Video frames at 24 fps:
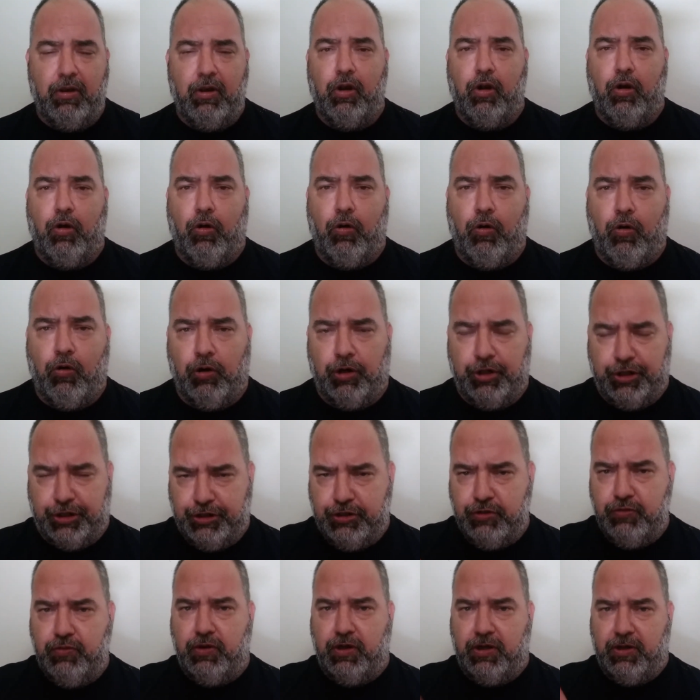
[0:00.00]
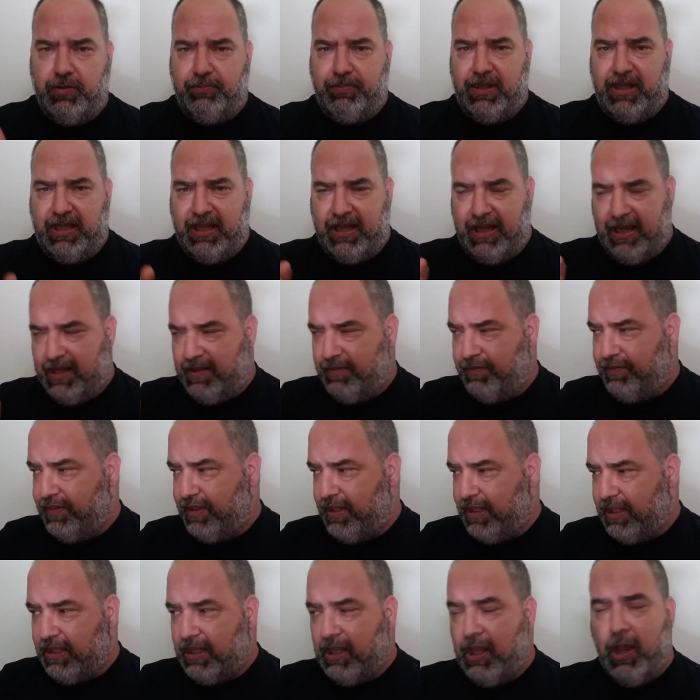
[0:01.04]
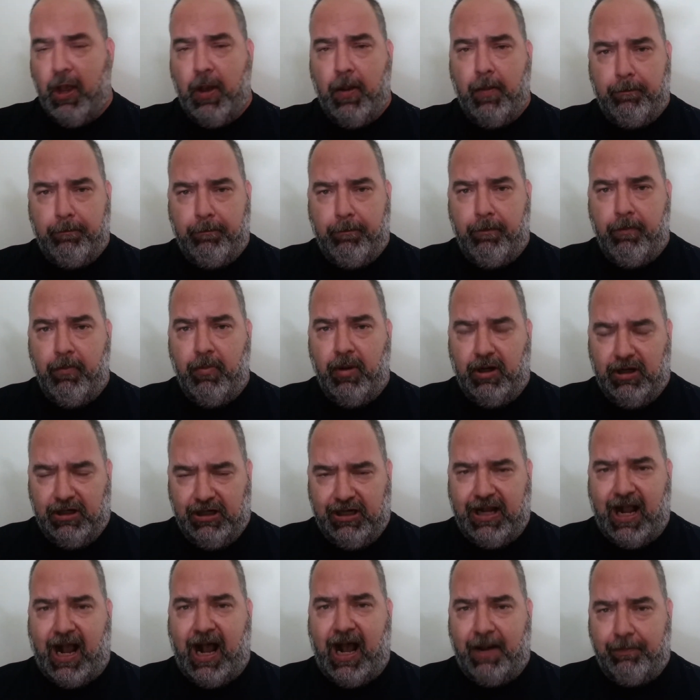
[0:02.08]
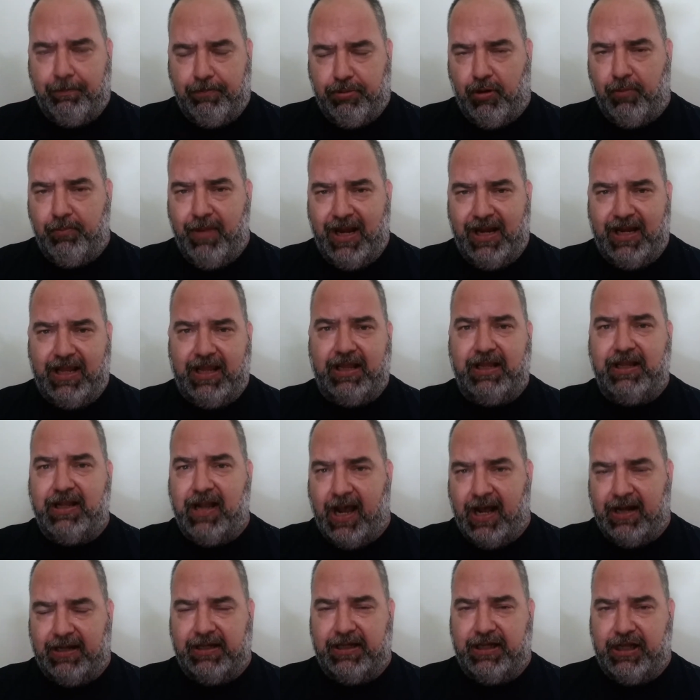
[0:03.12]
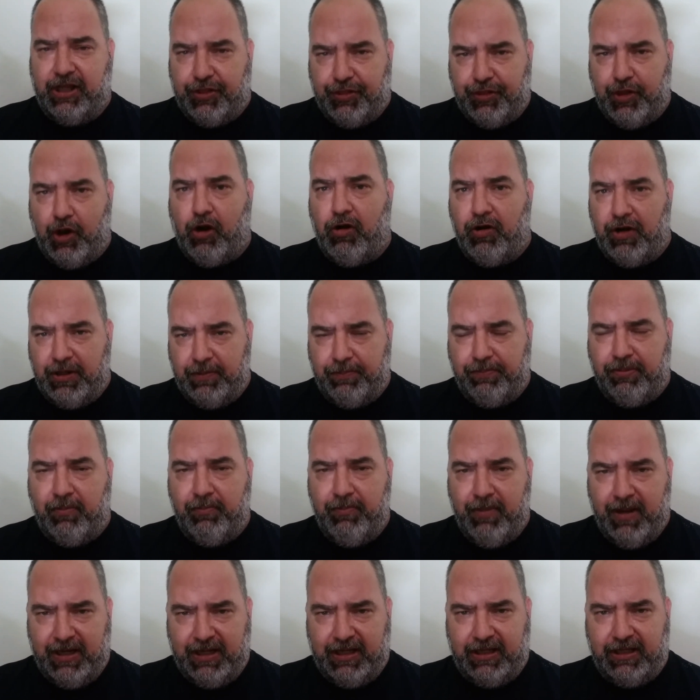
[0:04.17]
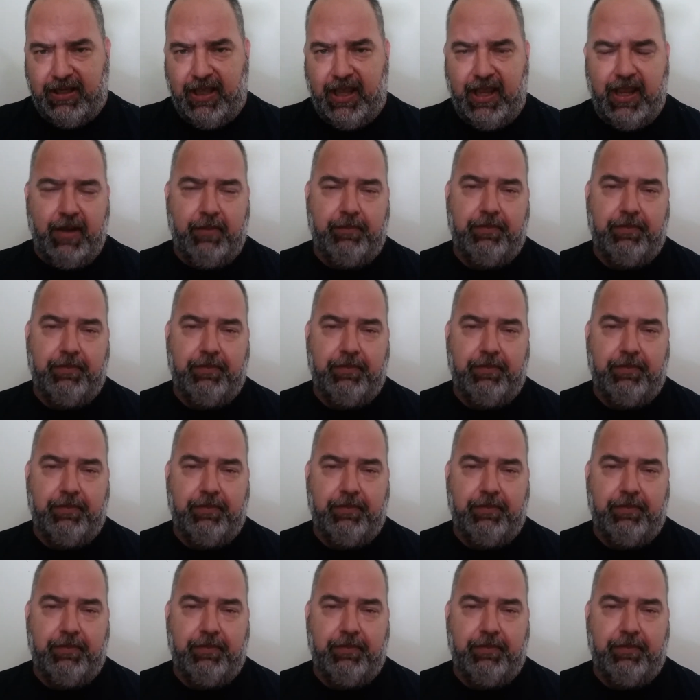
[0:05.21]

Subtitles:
Or are you going to be in the God permitting, godly authority permitting camp?